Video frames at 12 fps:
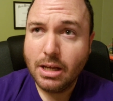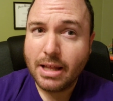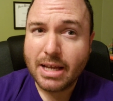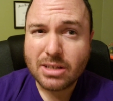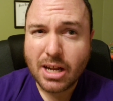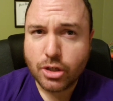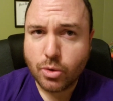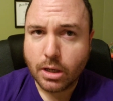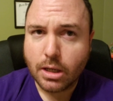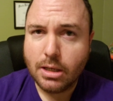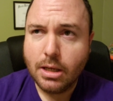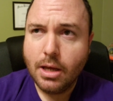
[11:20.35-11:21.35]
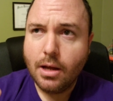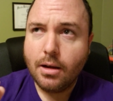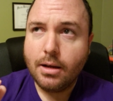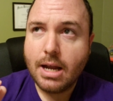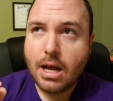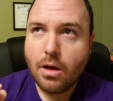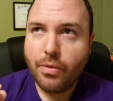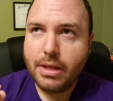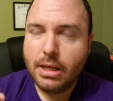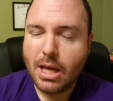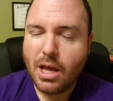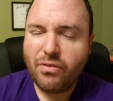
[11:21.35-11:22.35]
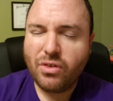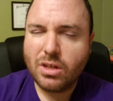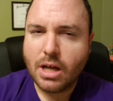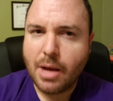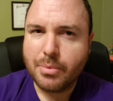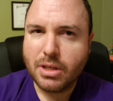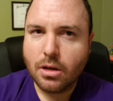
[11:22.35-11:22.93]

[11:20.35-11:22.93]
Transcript: That's kind of tricky. Now, the f-stops,